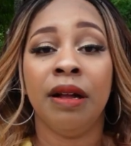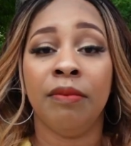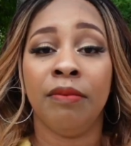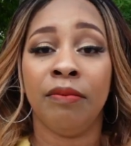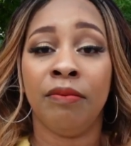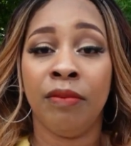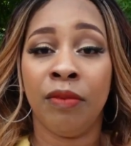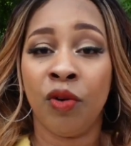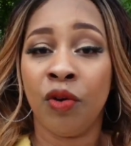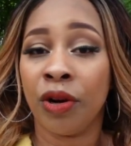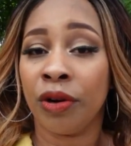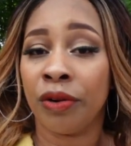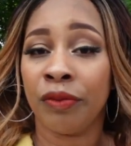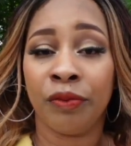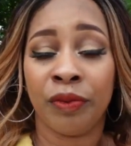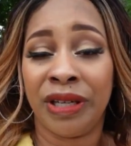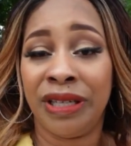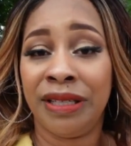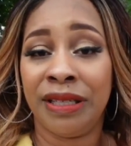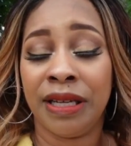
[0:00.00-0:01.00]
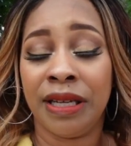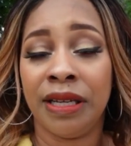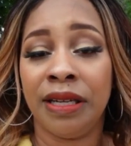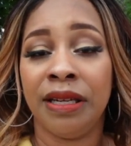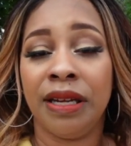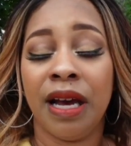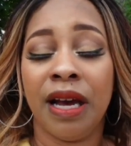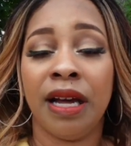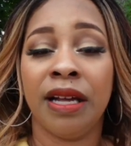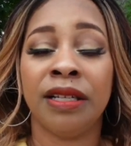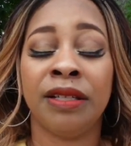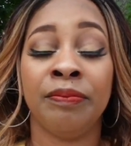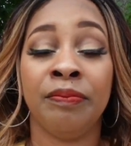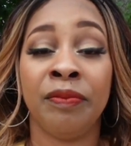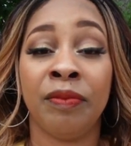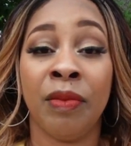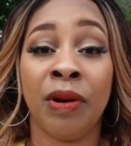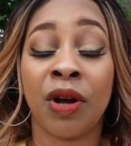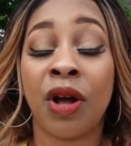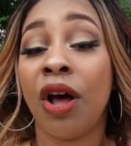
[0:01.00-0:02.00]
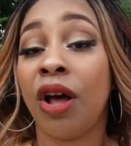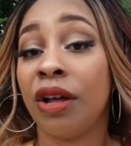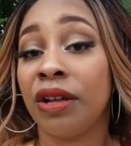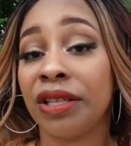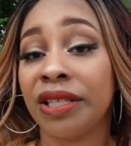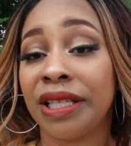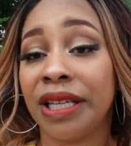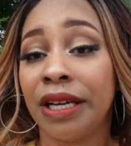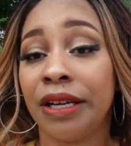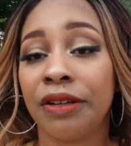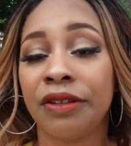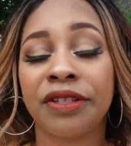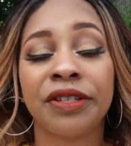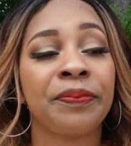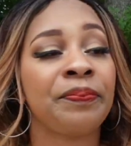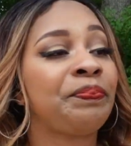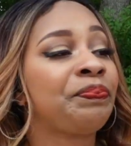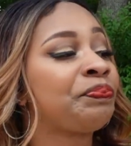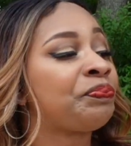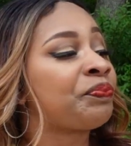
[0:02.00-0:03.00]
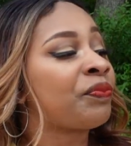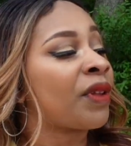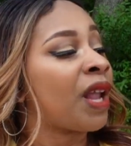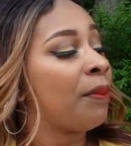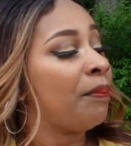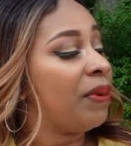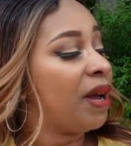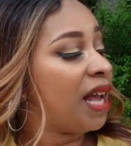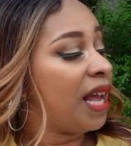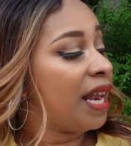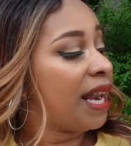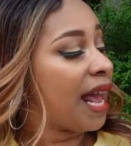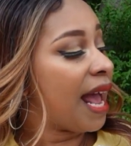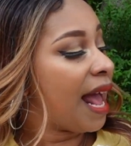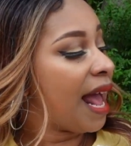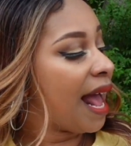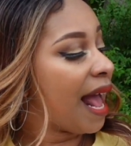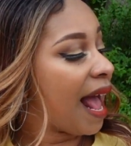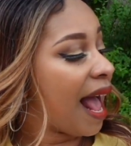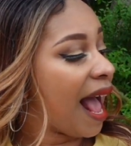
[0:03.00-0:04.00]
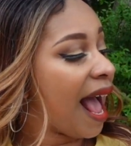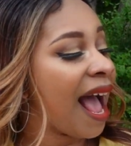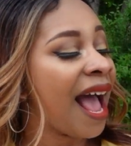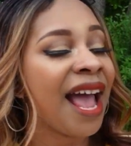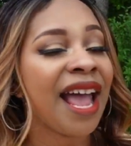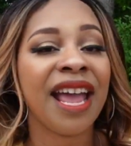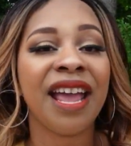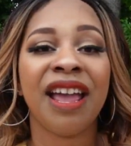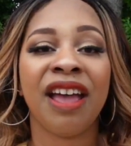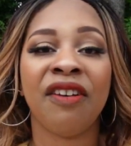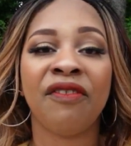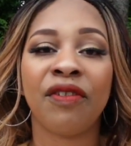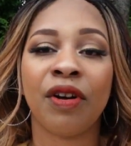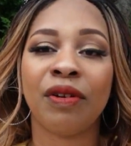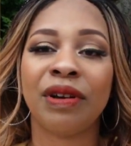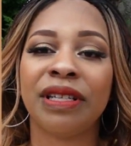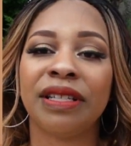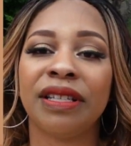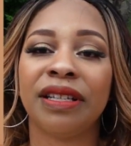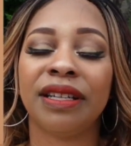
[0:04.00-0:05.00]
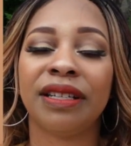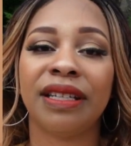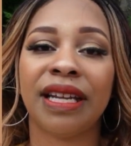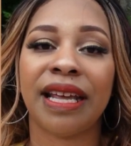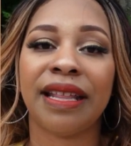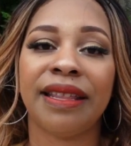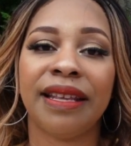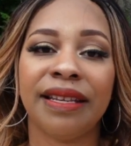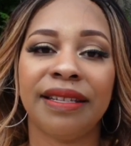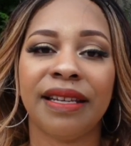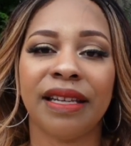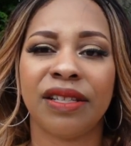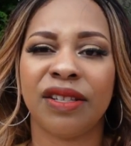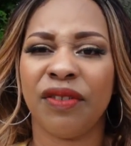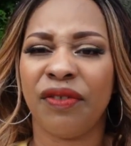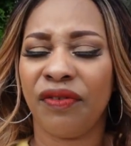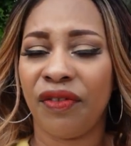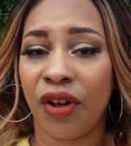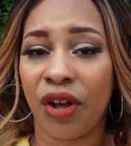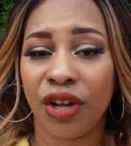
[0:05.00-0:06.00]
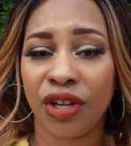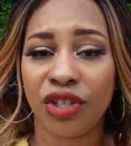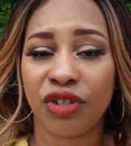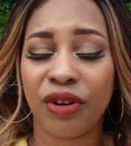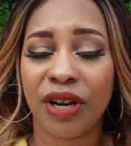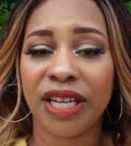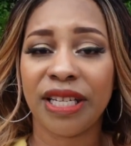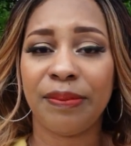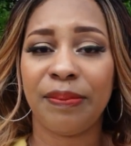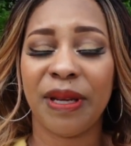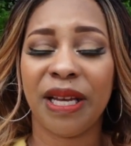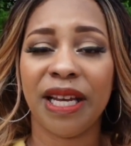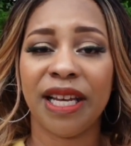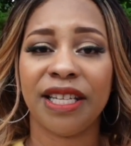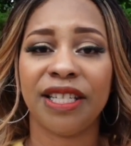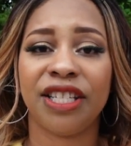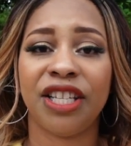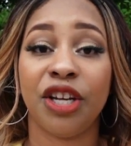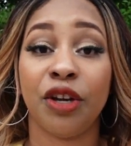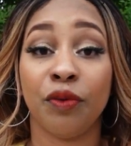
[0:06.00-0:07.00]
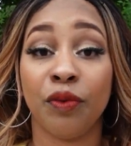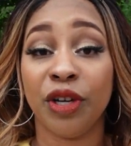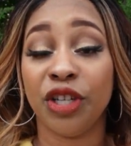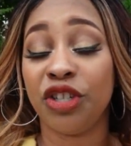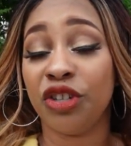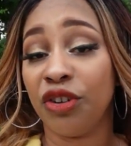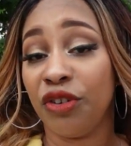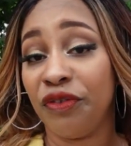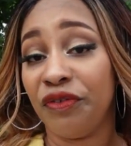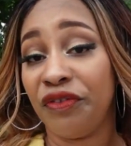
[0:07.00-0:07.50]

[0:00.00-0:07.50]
more recent McCall sales. But I have always looked at this as a fall dress, because the original